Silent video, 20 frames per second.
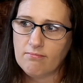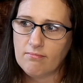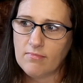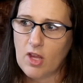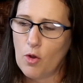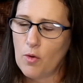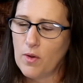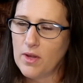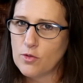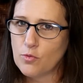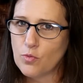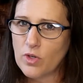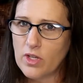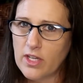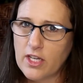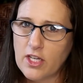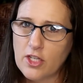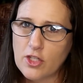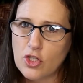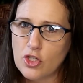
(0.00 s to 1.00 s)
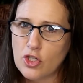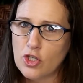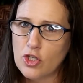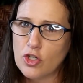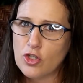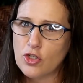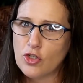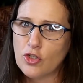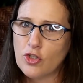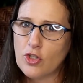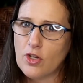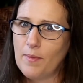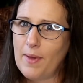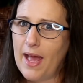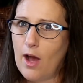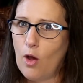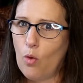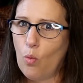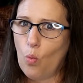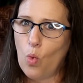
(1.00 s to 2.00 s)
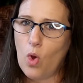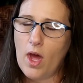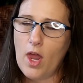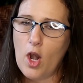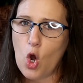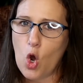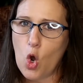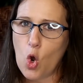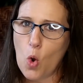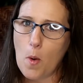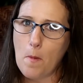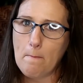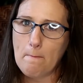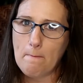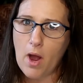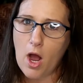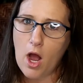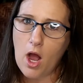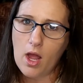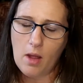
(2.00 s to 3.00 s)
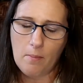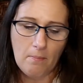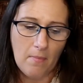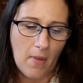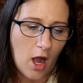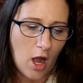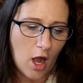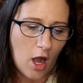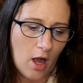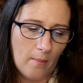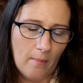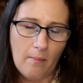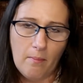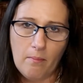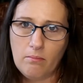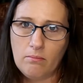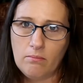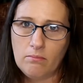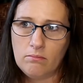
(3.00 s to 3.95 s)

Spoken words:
You know, he's really concerned about what her mom,